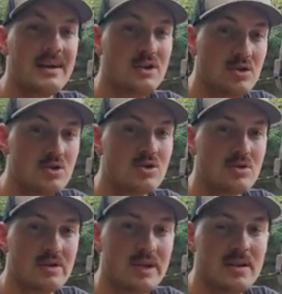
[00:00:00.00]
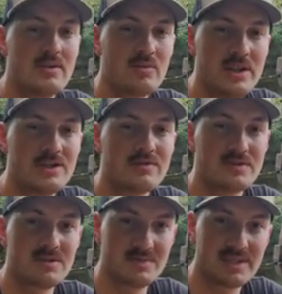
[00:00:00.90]
I usually reach
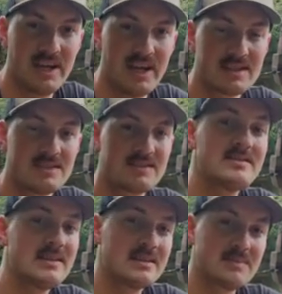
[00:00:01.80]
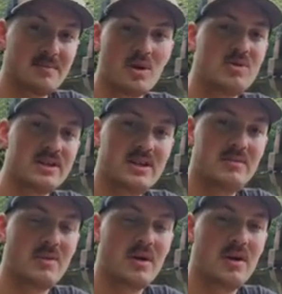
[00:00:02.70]
for some snacks, like some
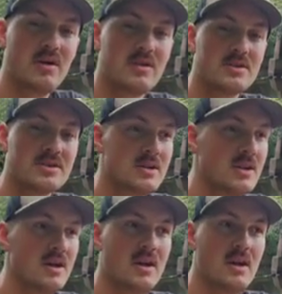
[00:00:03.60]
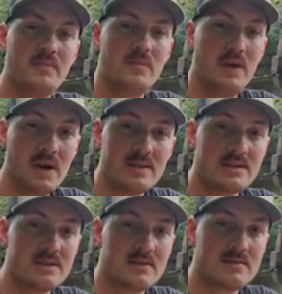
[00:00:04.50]
protein bars,
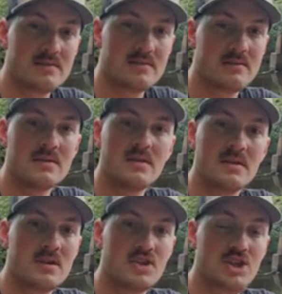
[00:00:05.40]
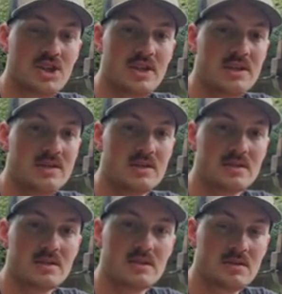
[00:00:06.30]
nuts,
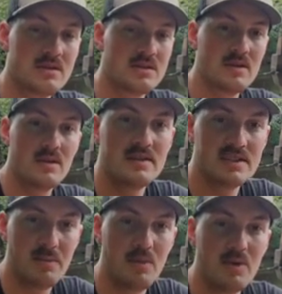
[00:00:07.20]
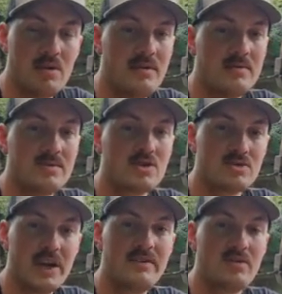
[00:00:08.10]
cheese, simple,
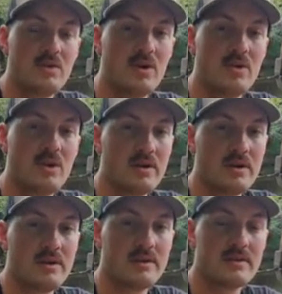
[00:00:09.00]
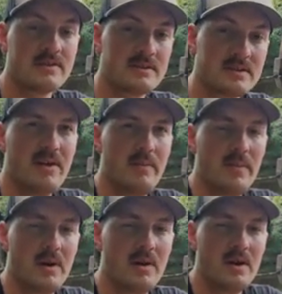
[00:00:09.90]
straightforward. If
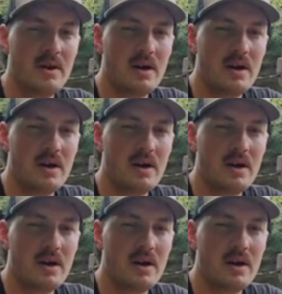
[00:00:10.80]
I'm